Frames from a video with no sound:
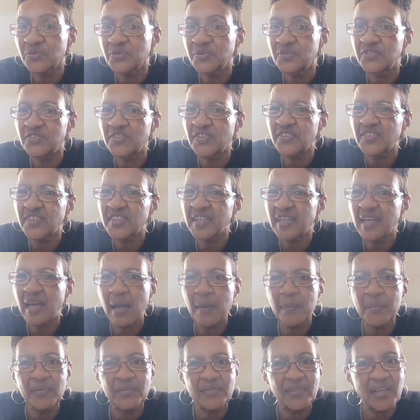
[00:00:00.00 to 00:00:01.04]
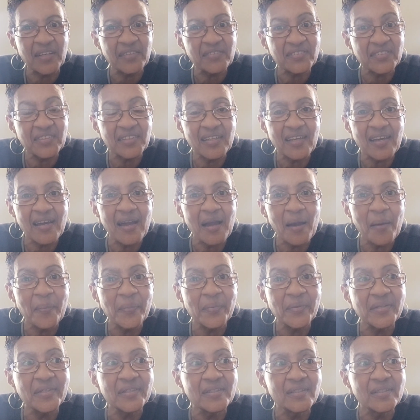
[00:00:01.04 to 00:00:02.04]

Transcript: or is this going to happen? That's going to happen?